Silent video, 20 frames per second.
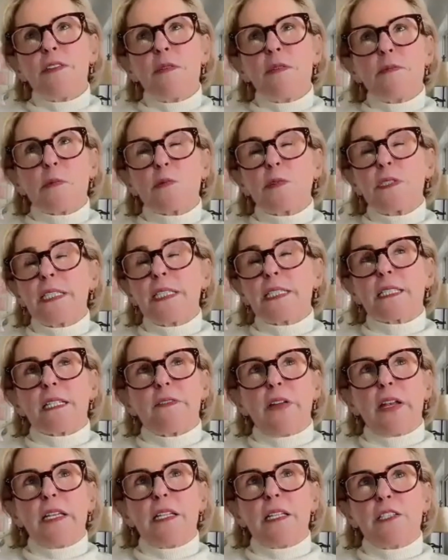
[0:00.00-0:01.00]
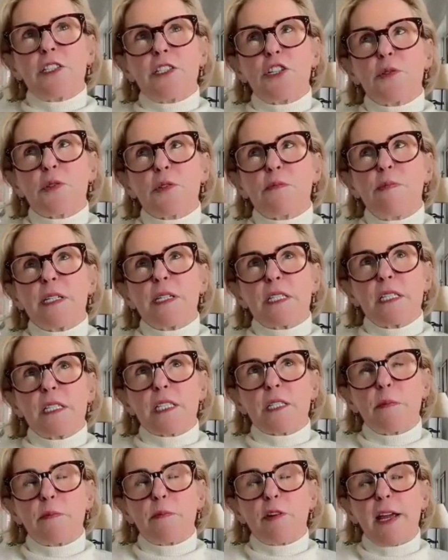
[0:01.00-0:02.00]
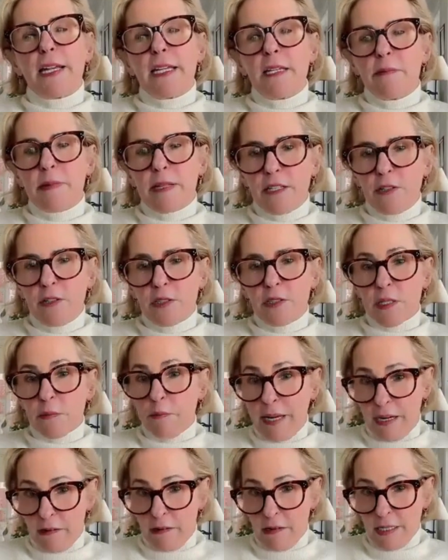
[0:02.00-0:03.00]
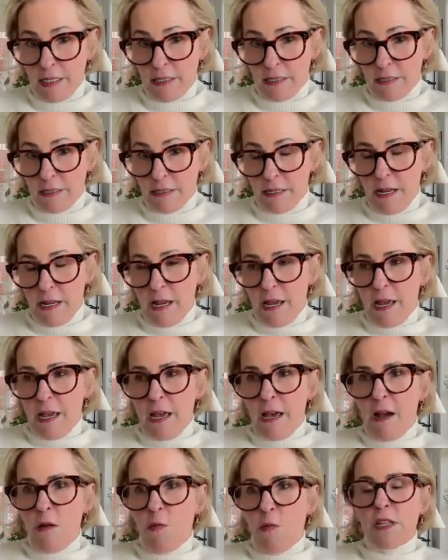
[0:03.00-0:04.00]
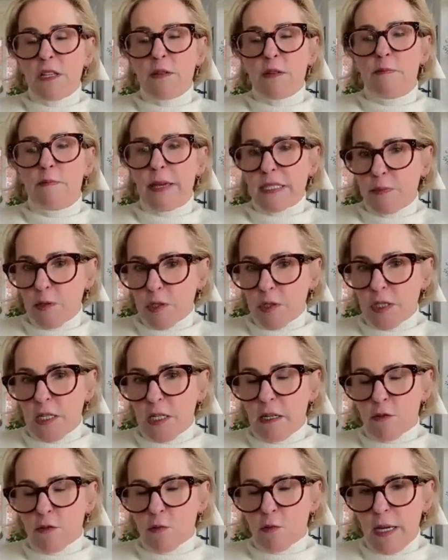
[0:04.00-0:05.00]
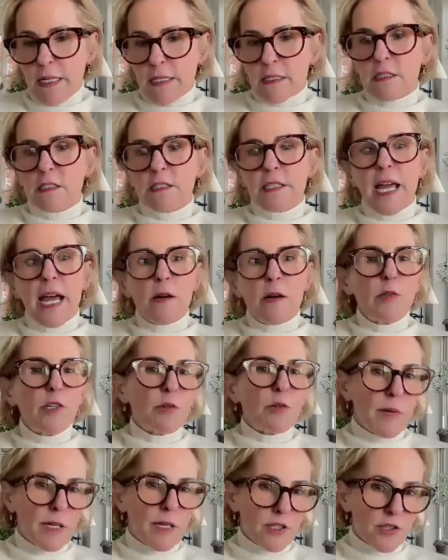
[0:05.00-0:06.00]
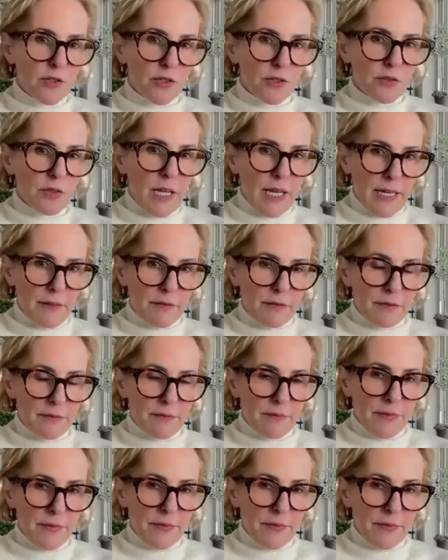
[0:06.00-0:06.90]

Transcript: of them that really doesn't have anything to do with business, but for anybody who's a parent, one of the best books I ever read is called How Will You Measure Your Life?